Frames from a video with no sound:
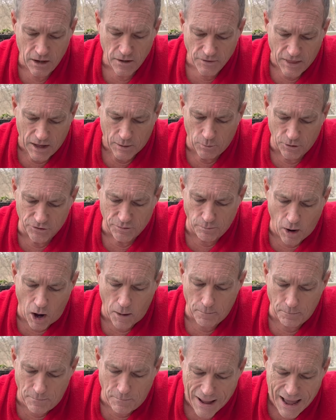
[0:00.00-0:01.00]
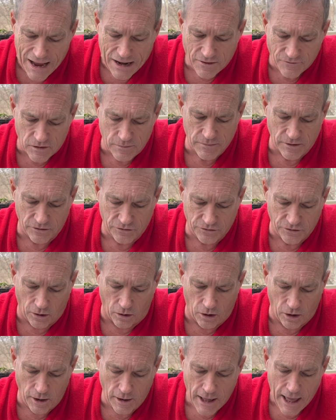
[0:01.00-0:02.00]
that was brought back from the
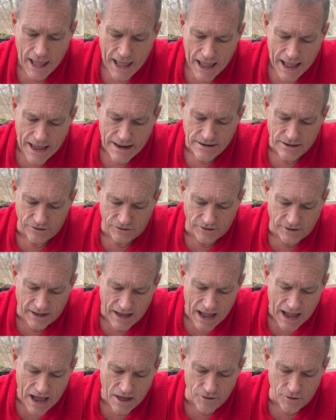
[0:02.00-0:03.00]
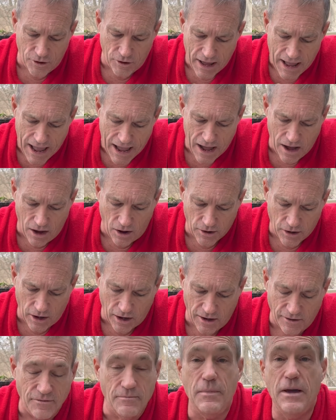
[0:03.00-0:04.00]
sword and is gathered out
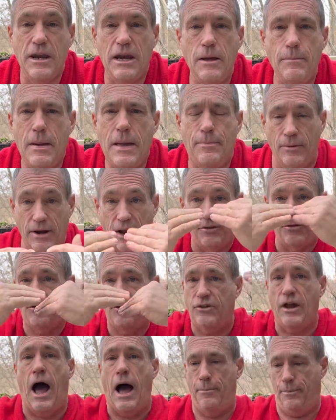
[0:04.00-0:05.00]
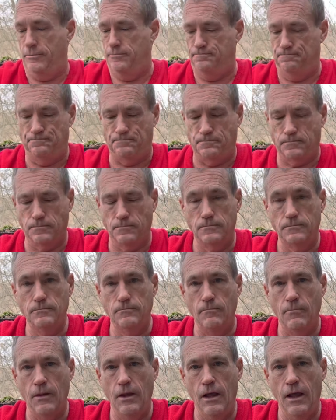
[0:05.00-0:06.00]
of many people. Now stop.
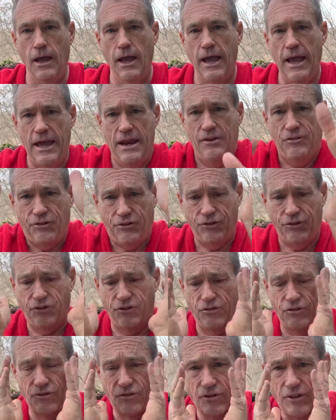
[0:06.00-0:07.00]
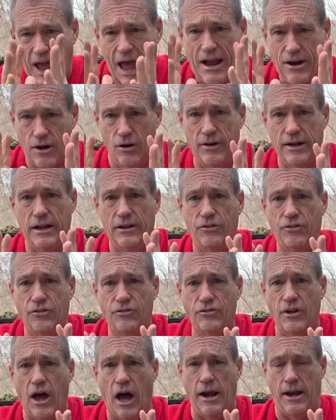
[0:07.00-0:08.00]
It is staggering and
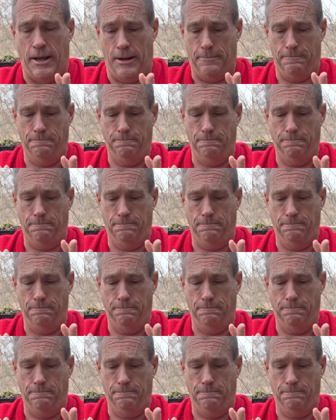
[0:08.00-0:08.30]
stunning